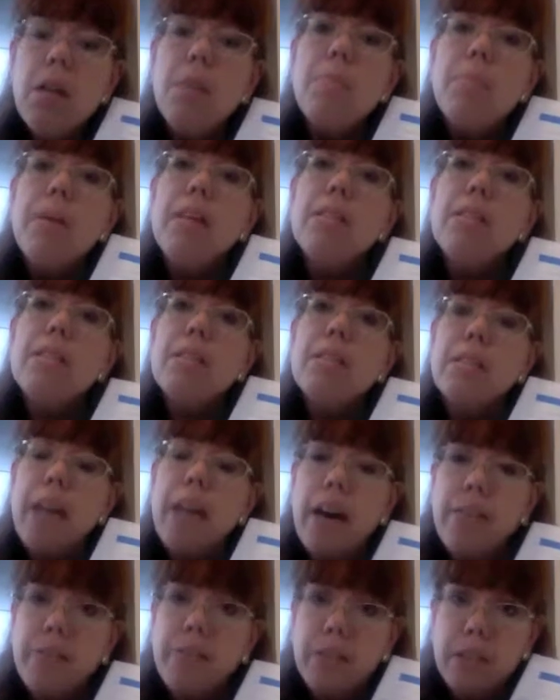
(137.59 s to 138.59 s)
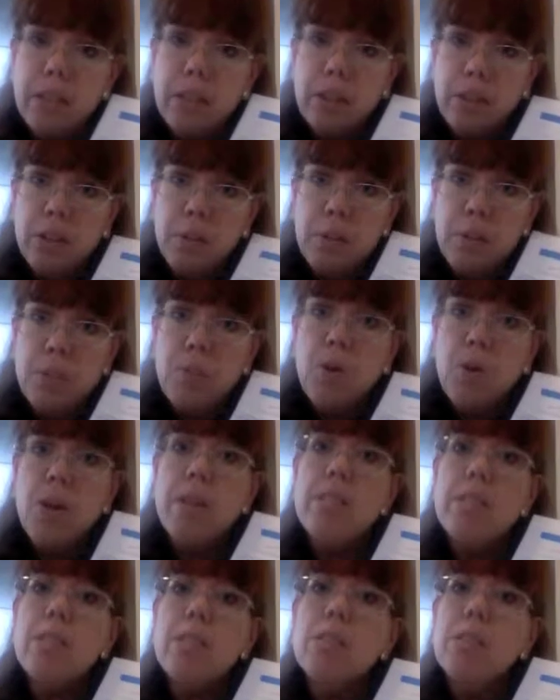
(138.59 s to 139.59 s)
but it's scaffolded a little bit more,
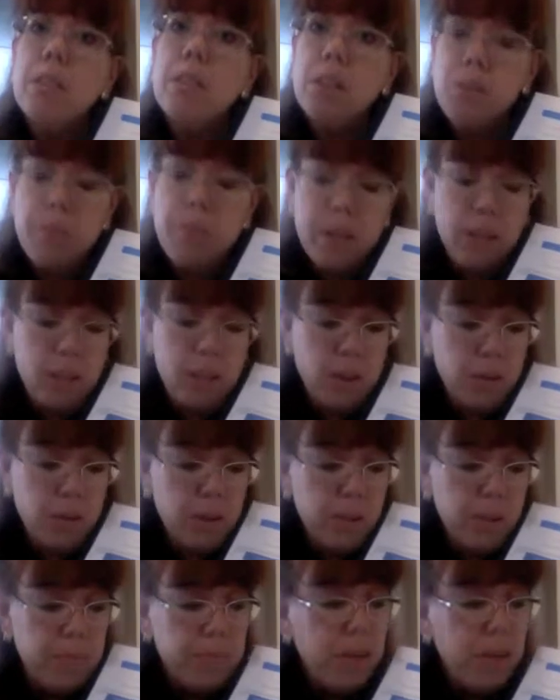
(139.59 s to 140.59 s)
it's a little bit lower.